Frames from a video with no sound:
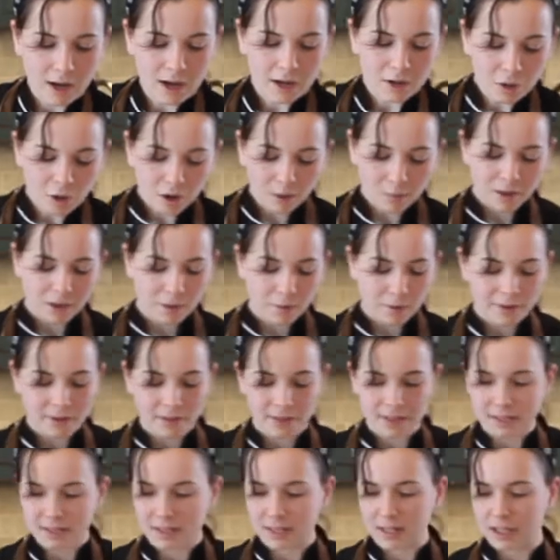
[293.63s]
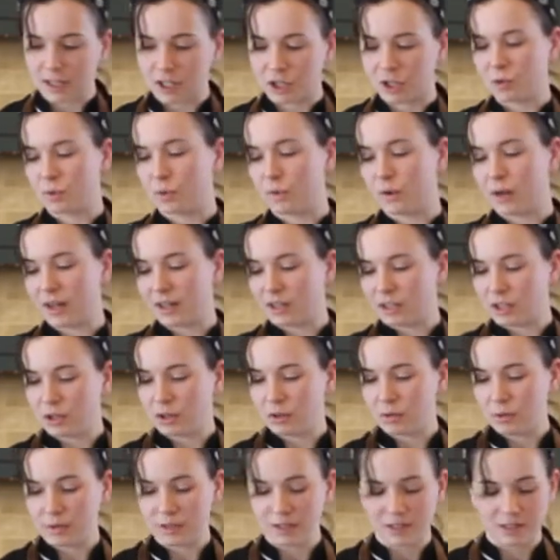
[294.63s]
And normally with this dish, what I
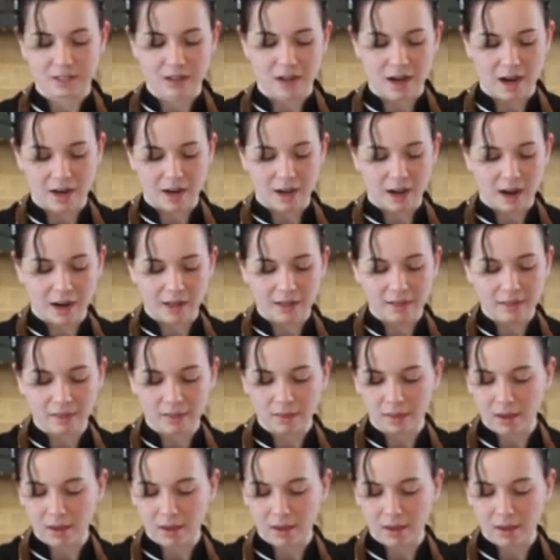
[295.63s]
do is I